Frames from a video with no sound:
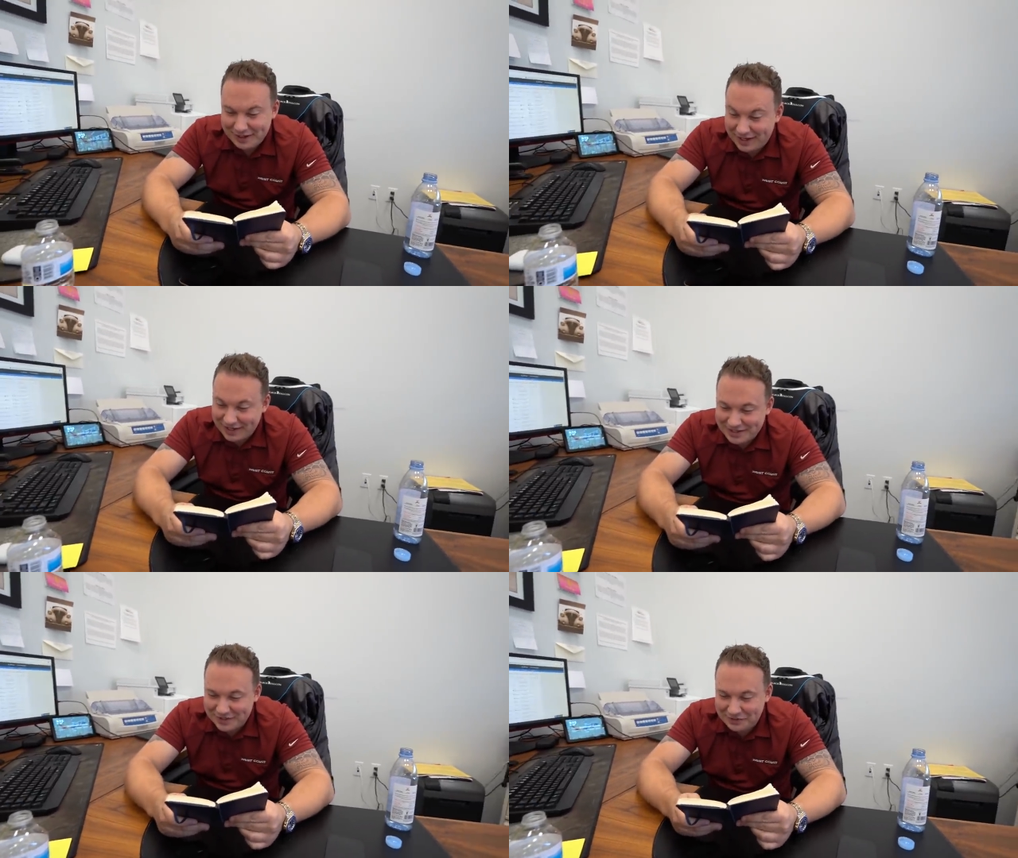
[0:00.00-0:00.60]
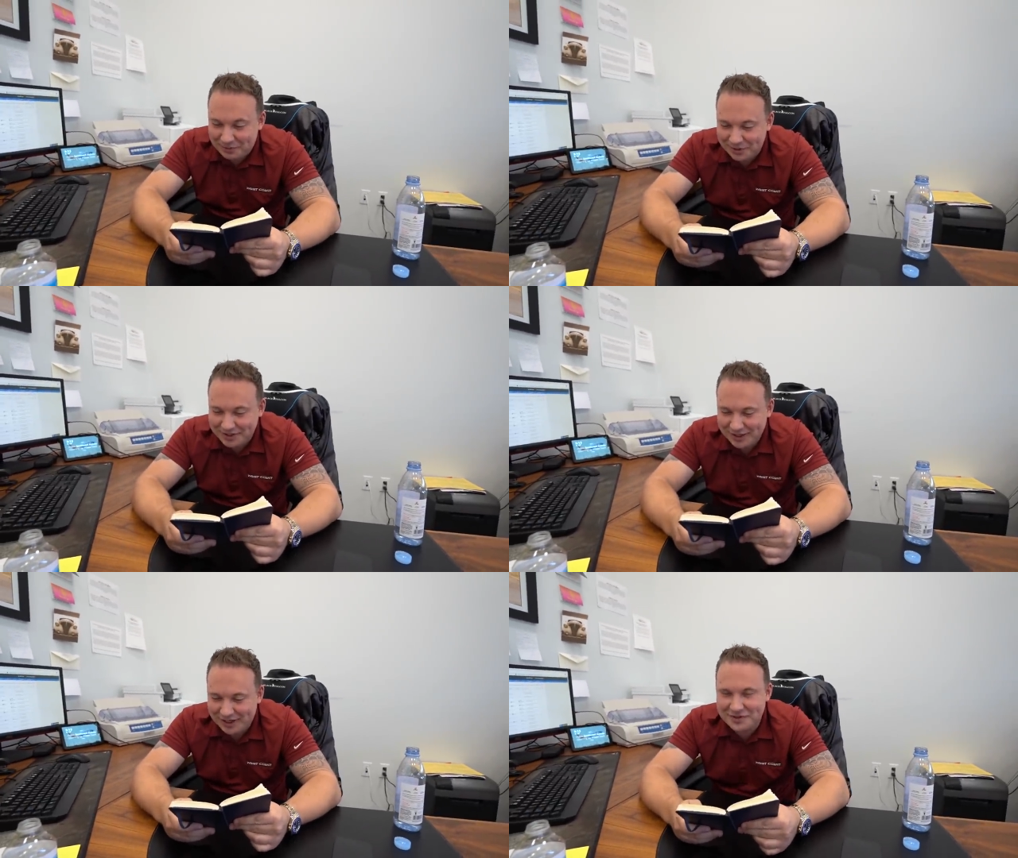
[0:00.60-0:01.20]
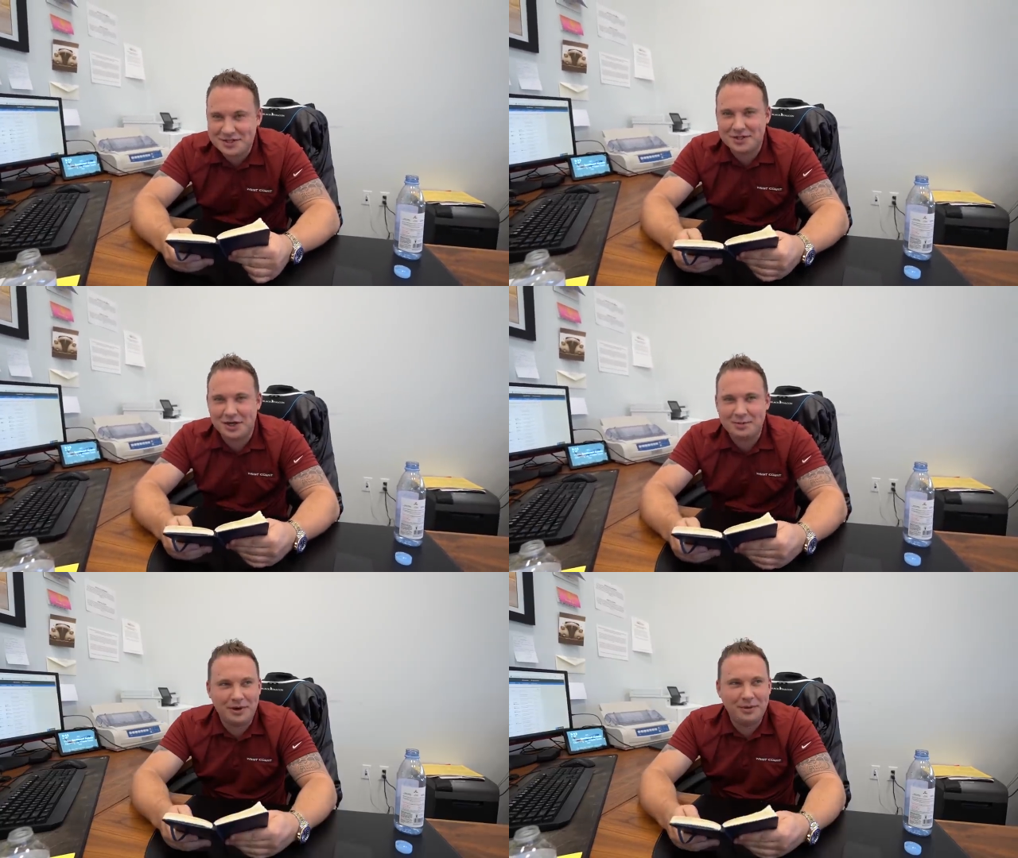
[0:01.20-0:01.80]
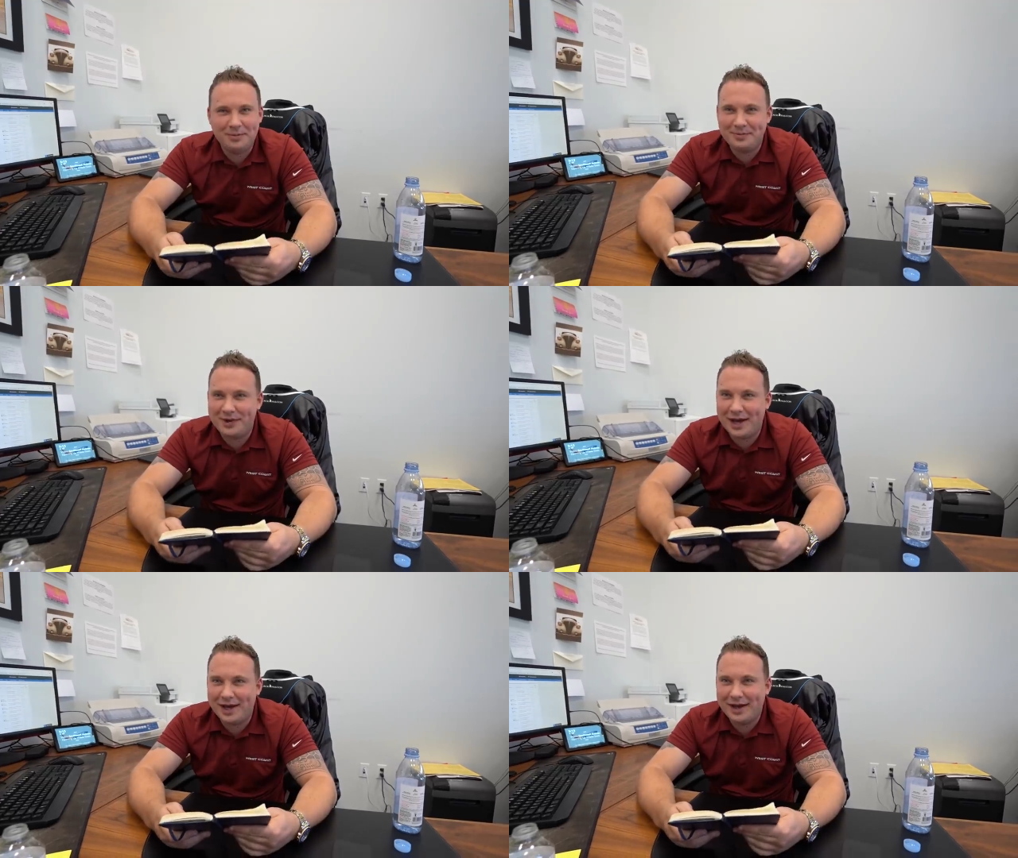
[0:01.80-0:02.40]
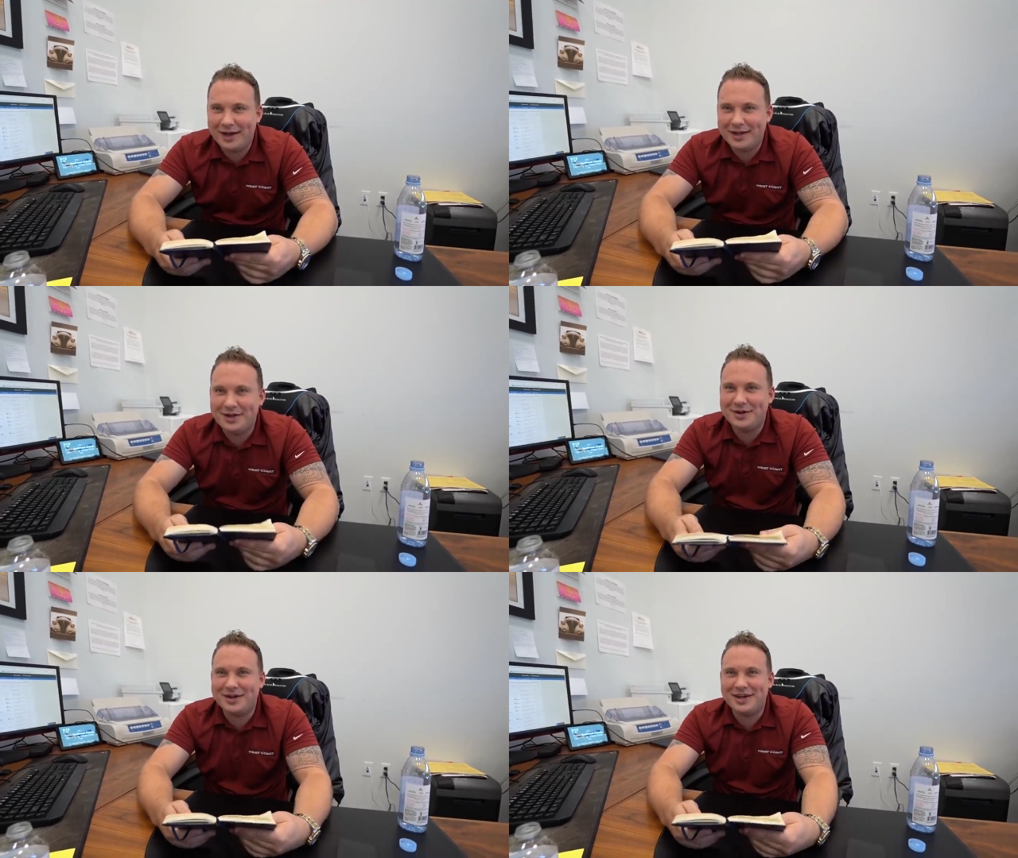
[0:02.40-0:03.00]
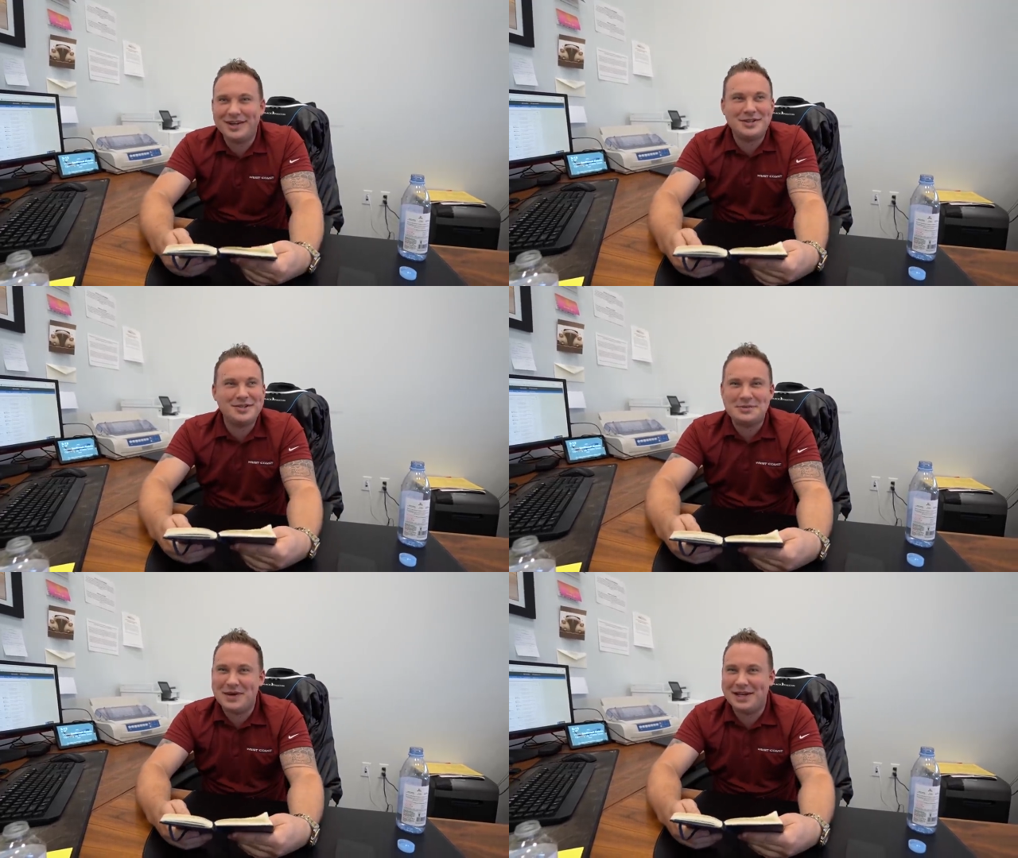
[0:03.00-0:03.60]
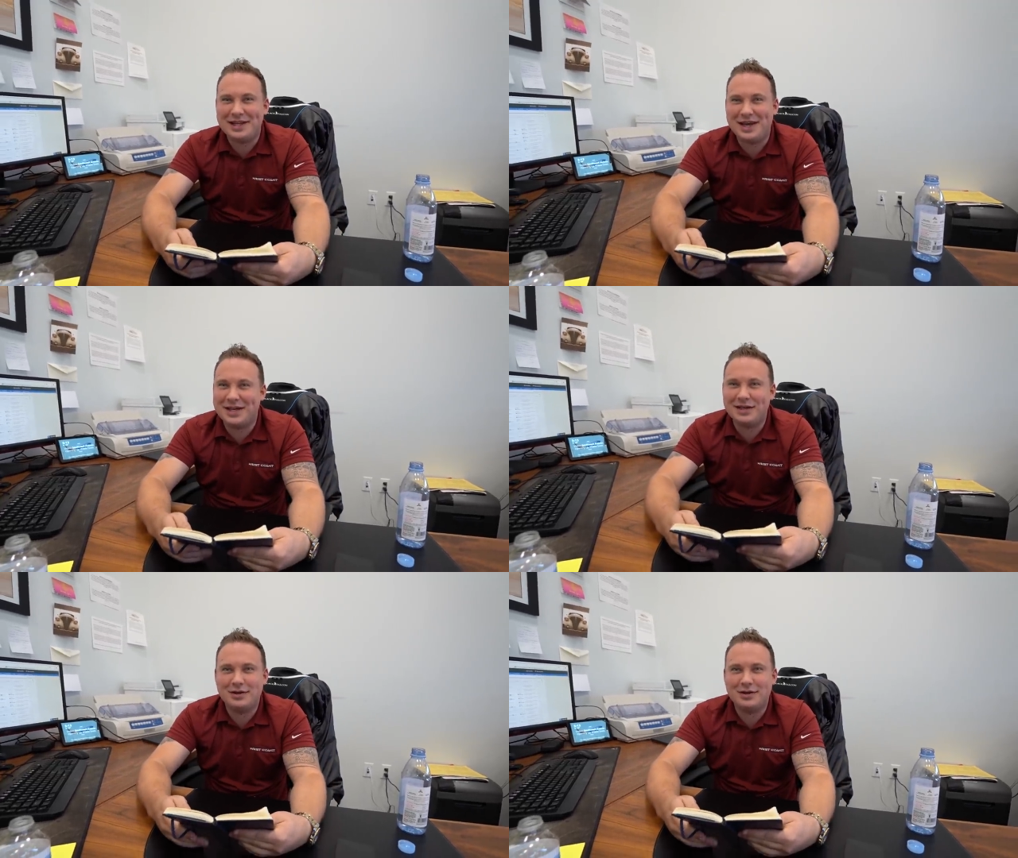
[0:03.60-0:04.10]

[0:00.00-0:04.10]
997 Porsche if it's a turbo, but then you're gonna spend like